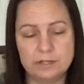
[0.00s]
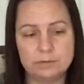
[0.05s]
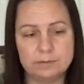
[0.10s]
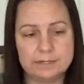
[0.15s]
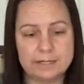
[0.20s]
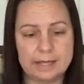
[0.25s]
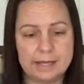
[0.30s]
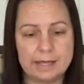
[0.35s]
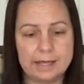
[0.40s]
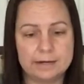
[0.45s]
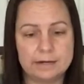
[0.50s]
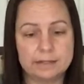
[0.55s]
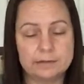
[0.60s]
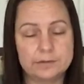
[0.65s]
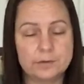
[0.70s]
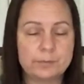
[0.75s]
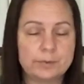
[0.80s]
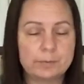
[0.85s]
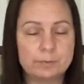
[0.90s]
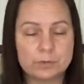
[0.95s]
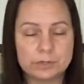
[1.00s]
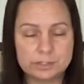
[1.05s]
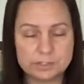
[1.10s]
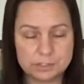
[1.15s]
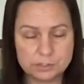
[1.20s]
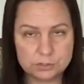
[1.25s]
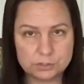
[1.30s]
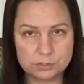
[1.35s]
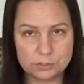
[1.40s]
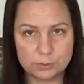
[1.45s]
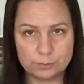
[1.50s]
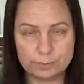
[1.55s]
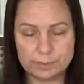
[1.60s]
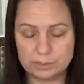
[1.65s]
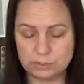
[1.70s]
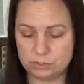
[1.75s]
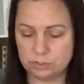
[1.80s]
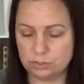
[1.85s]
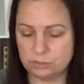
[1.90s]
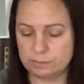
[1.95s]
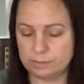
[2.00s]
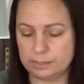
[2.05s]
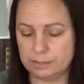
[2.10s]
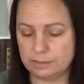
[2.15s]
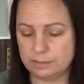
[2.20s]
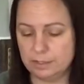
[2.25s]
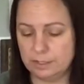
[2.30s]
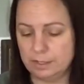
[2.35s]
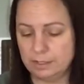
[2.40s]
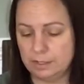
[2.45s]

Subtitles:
you would add a little bit more dish soap into it.